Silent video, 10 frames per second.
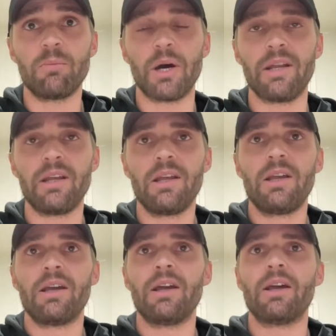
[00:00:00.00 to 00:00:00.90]
but
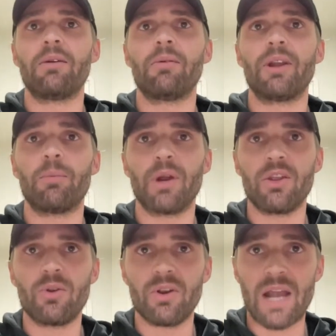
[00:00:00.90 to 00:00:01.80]
it'll bring
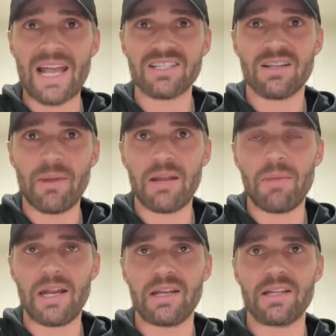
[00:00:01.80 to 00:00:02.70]
you to your estimated
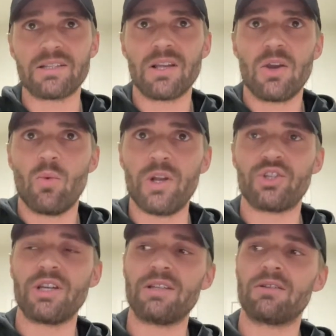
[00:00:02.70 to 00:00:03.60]
maintenance,
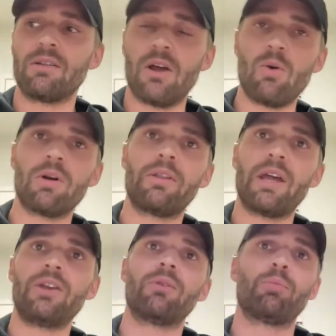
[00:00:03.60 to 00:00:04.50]
which is lower
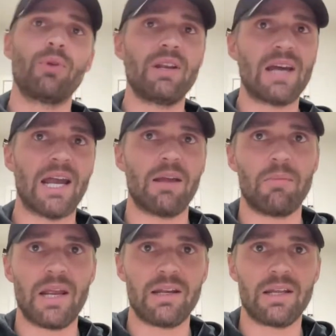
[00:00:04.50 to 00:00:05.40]
than your pre-diet
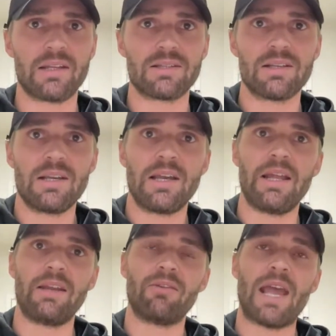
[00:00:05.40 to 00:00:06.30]
maintenance.
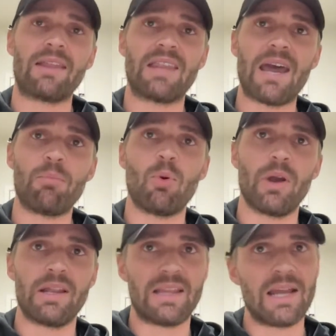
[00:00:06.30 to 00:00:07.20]
And at that
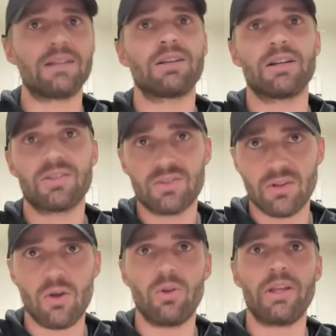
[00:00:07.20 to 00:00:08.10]
point, then it's going to
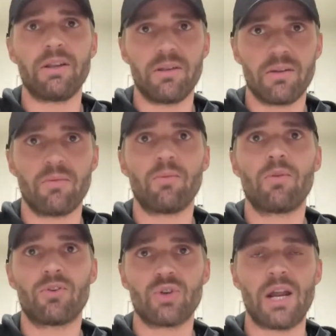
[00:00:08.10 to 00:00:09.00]
slowly
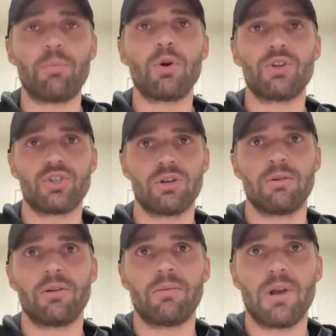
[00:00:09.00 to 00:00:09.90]
try to push
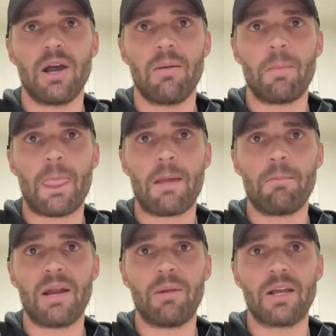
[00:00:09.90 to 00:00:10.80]
your
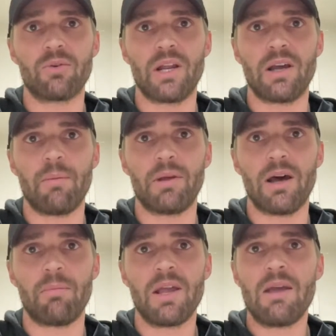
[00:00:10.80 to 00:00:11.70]
metabolic rate up and
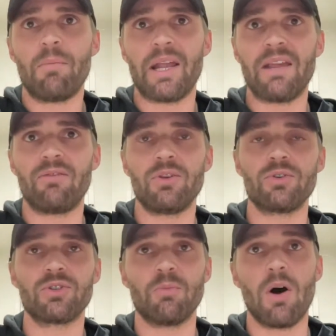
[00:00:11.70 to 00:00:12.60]
up by giving you
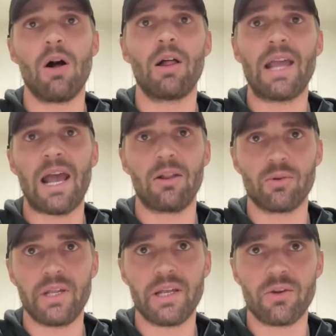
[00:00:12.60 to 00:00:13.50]
small
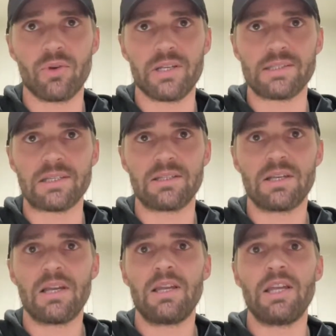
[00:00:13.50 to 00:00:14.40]
calorie increases
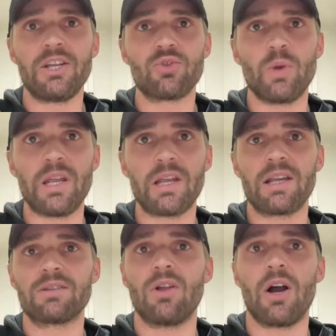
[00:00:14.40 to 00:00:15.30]
each week,
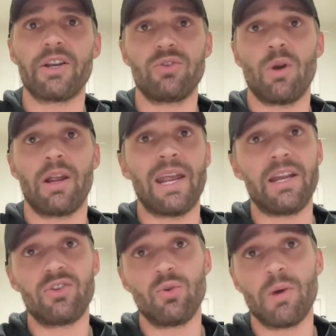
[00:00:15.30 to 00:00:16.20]
as long as you aren't
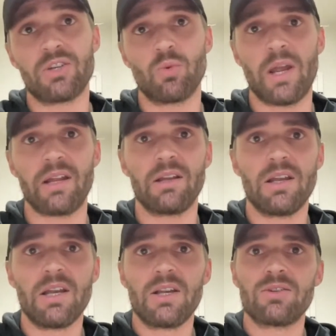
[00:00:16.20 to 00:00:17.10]
gaining too much weight.
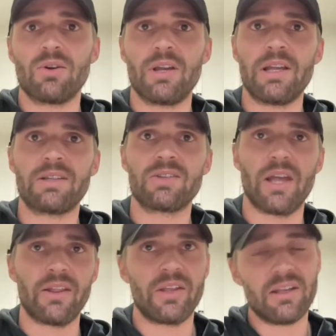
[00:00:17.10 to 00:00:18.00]
So it's
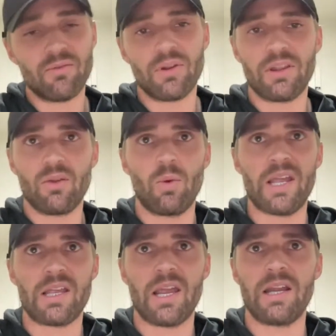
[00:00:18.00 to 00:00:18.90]
slightly different than the
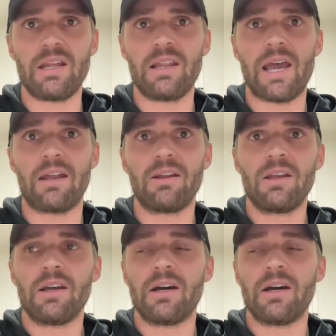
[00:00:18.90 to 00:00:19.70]
weight gain in that